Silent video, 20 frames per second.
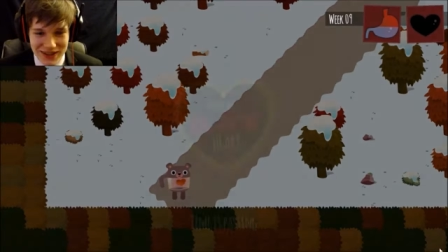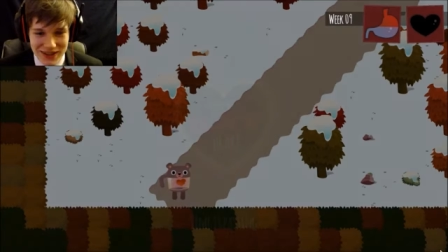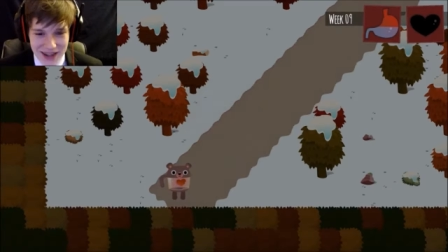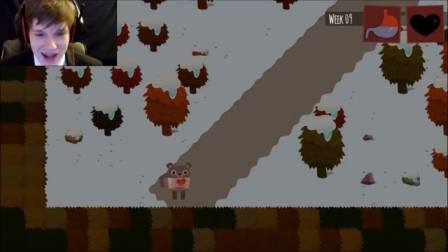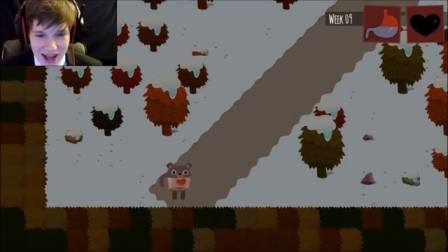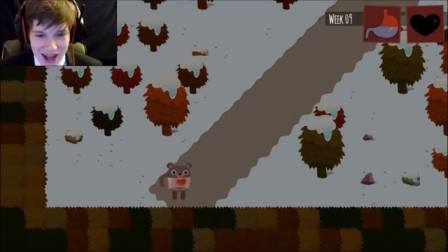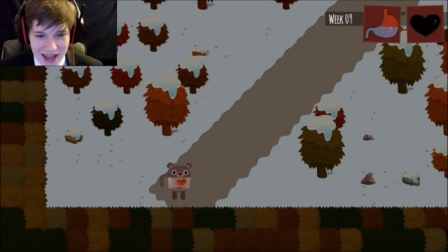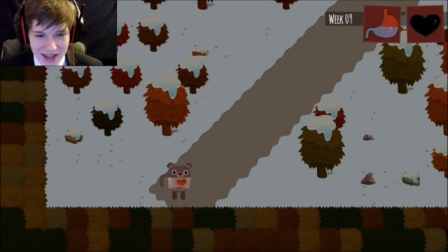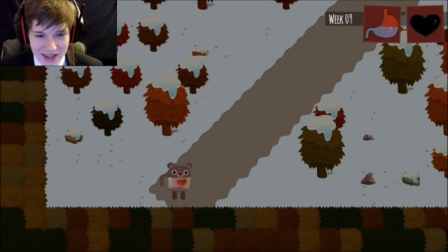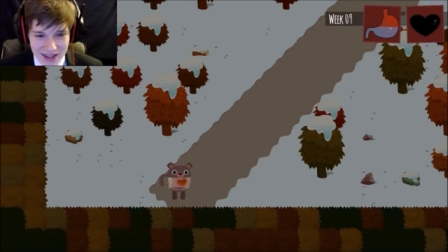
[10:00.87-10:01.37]
Did
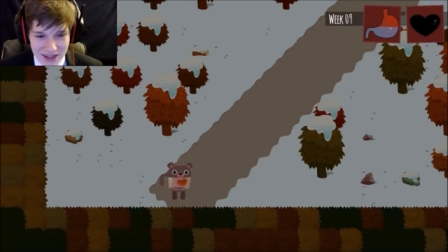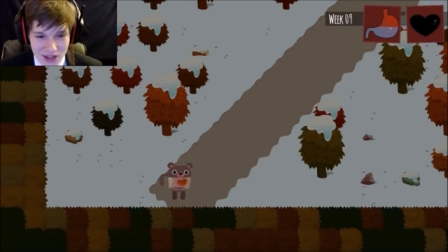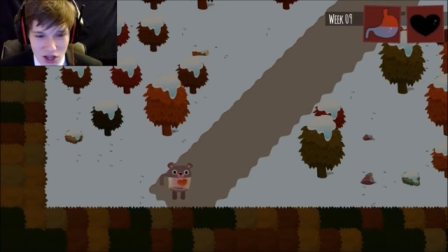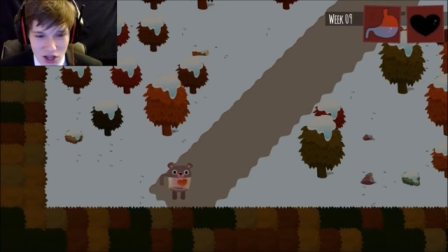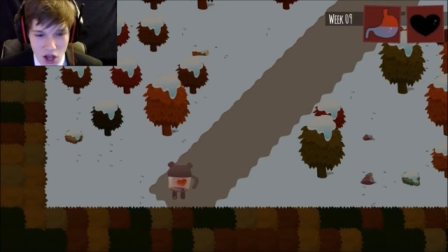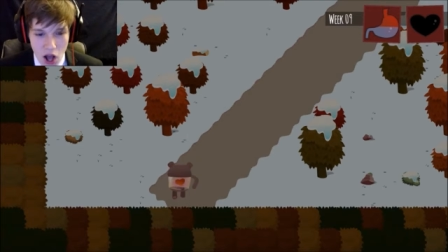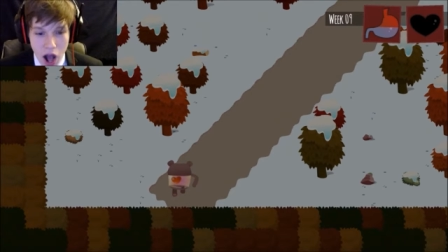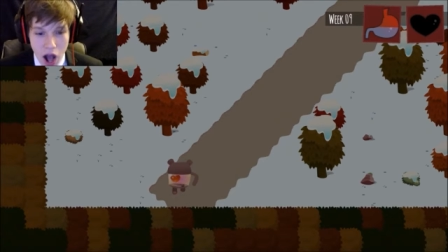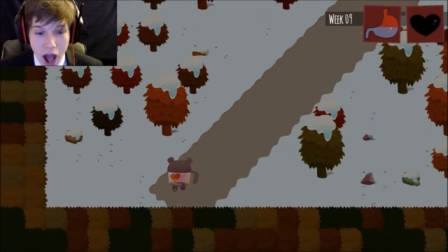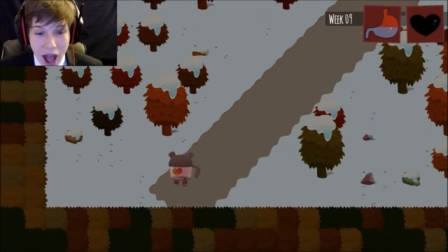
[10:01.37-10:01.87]
I...
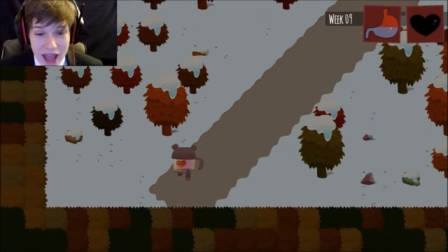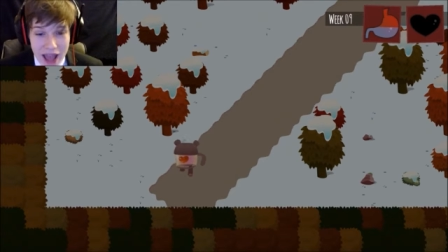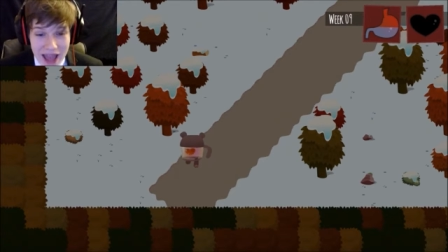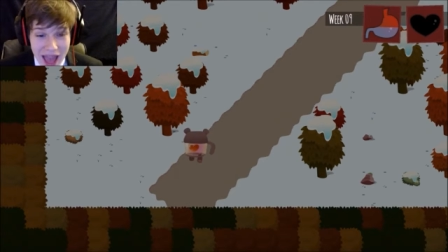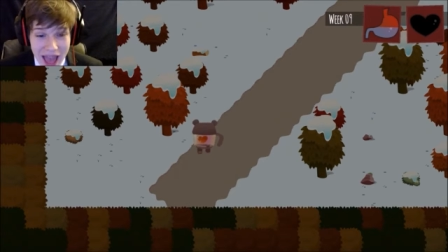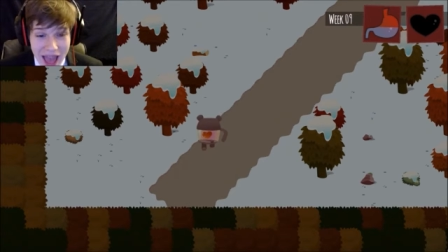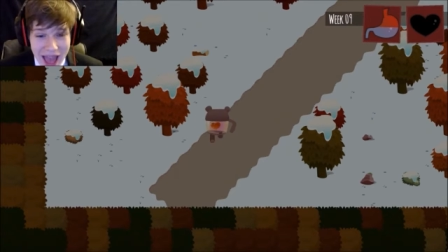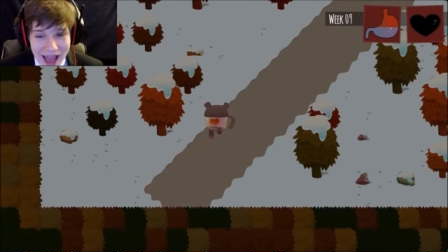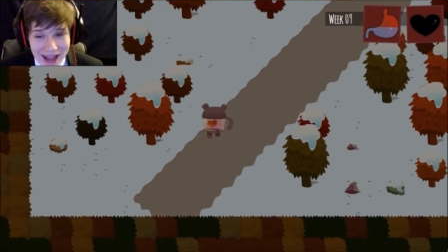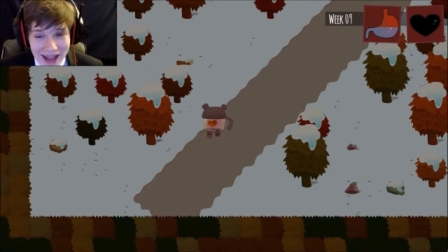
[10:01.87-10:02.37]

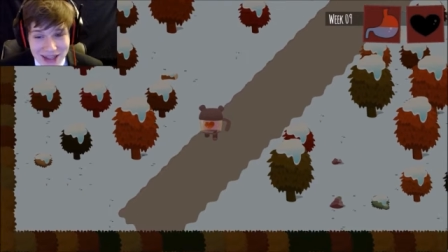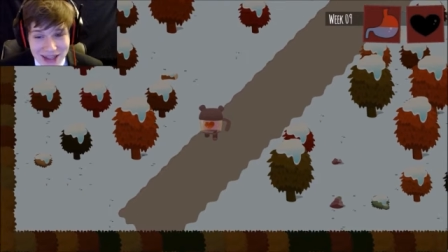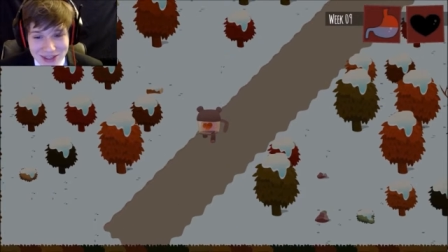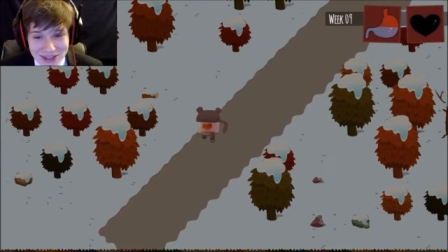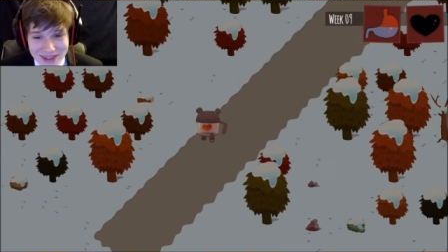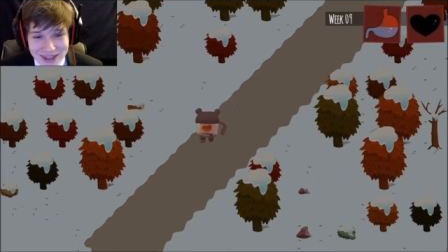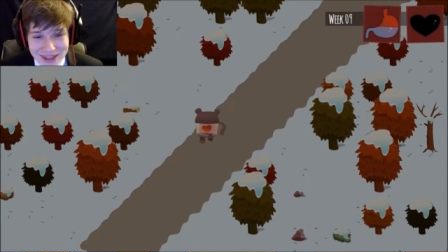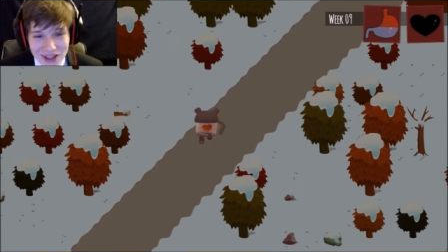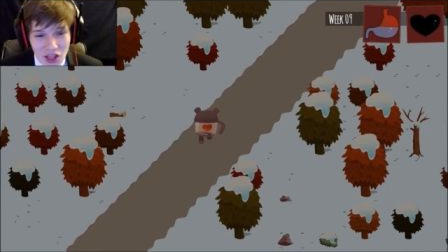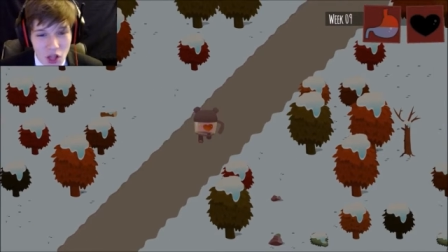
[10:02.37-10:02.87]
I
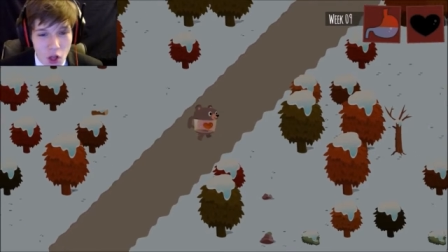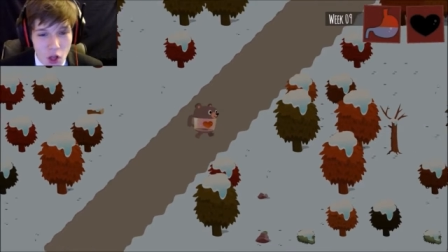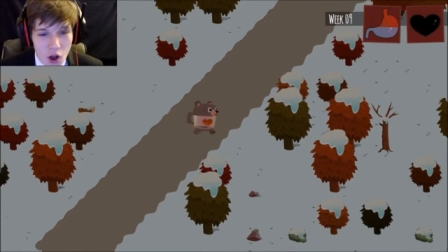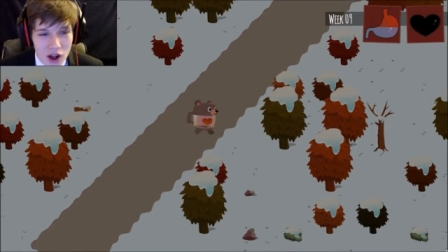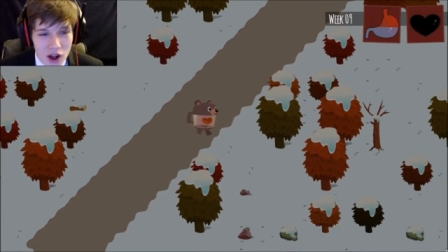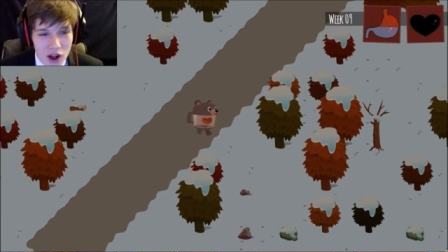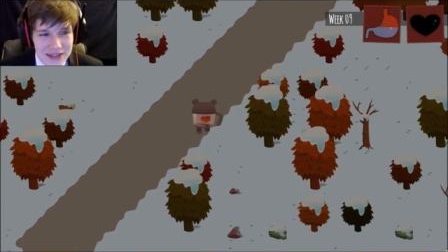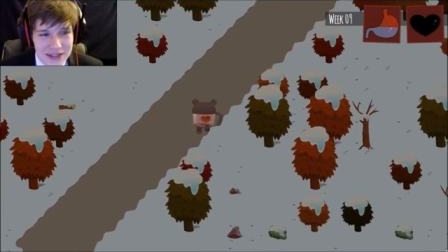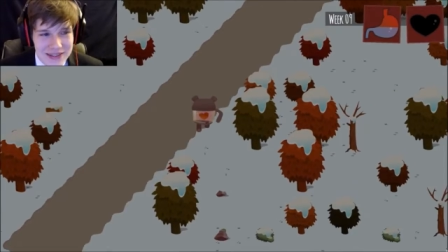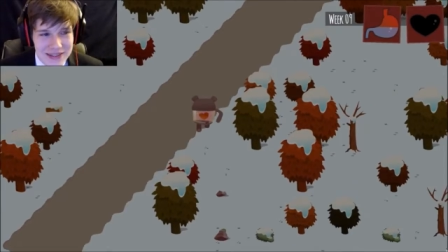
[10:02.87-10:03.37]
actually
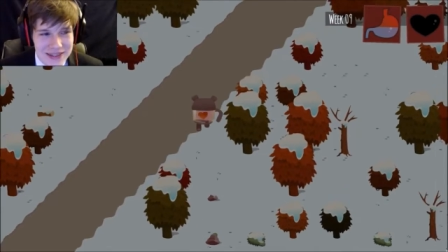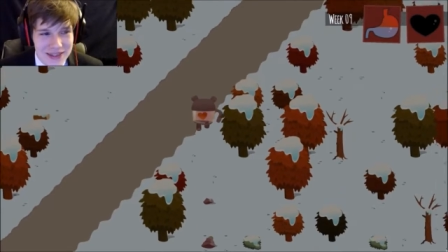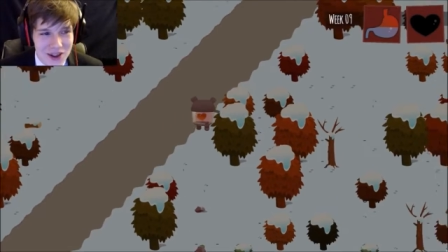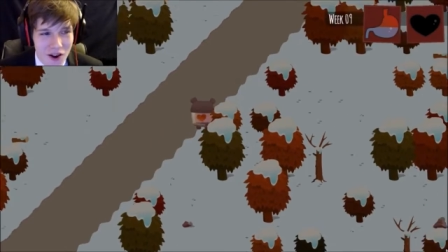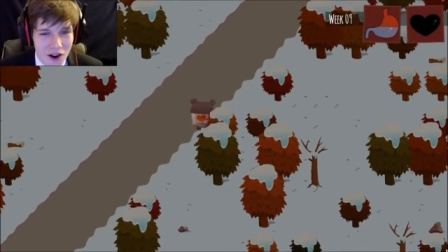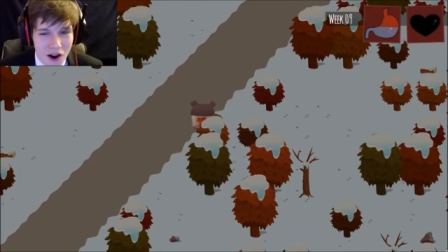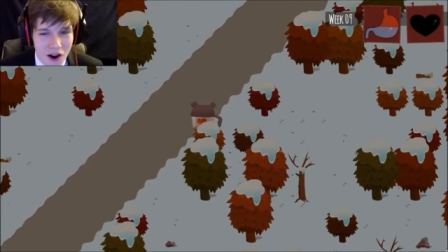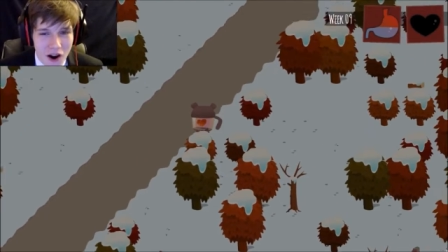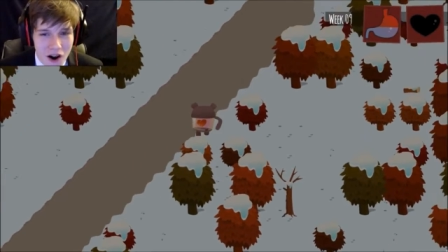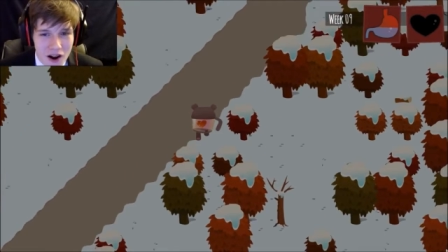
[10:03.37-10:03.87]
lost an
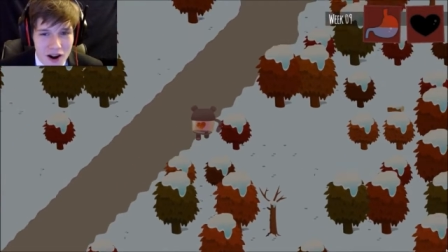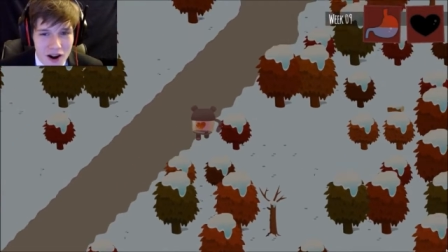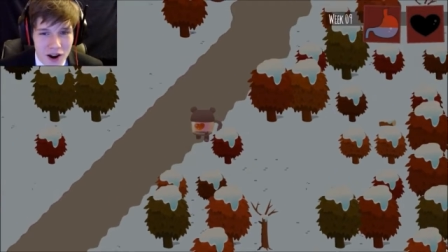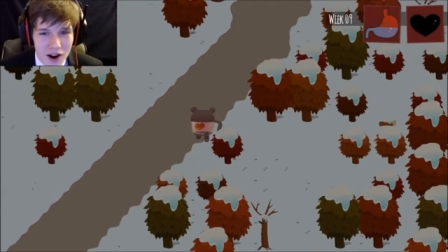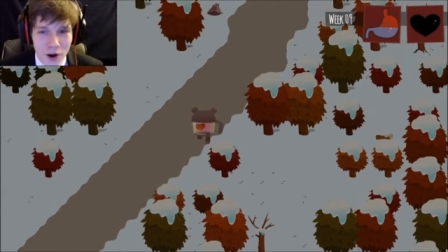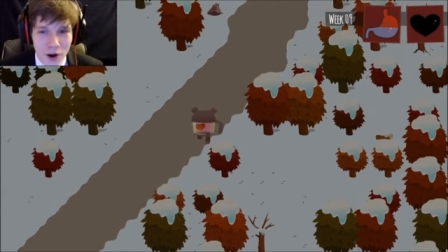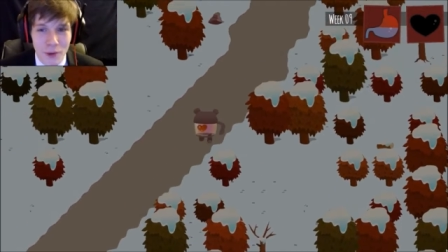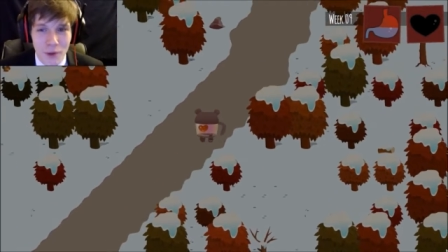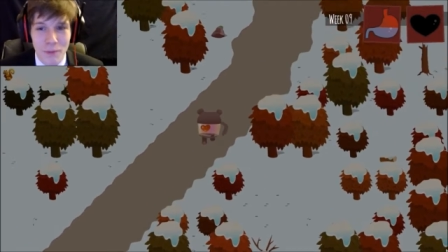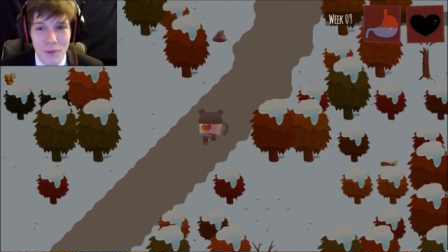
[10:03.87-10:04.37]

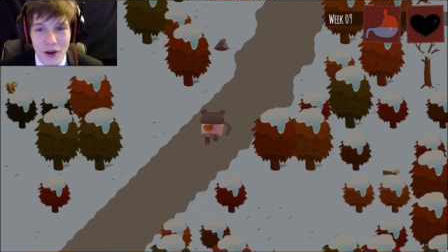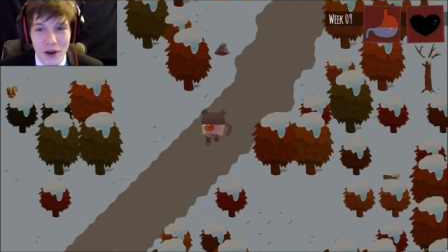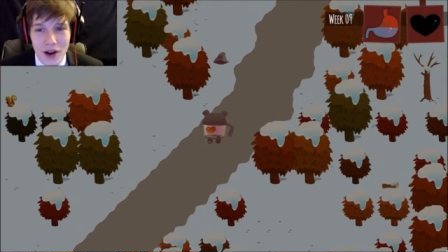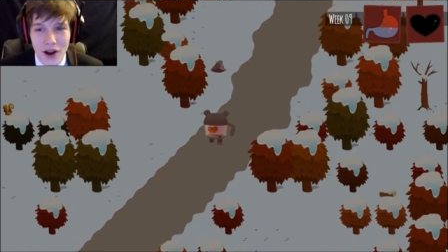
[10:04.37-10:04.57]
arm.